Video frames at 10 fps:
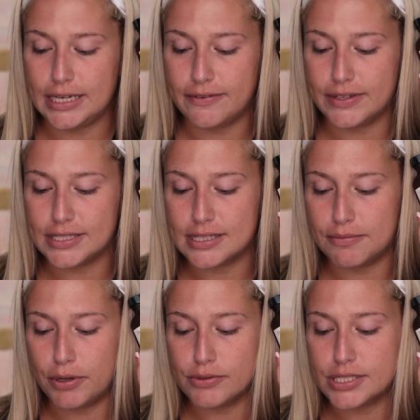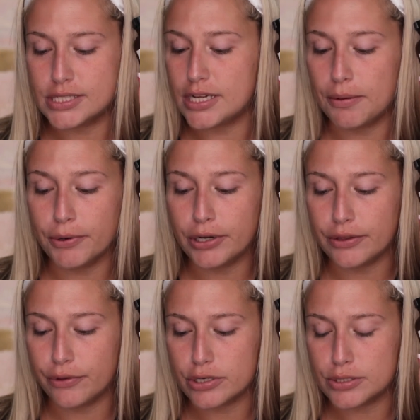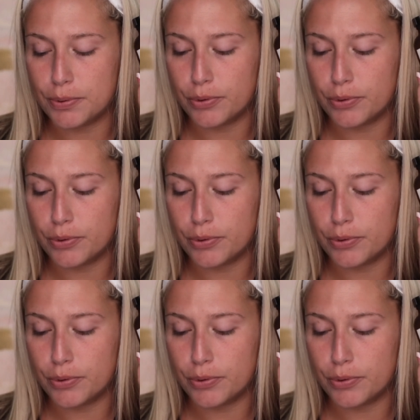evens the most stubborn and large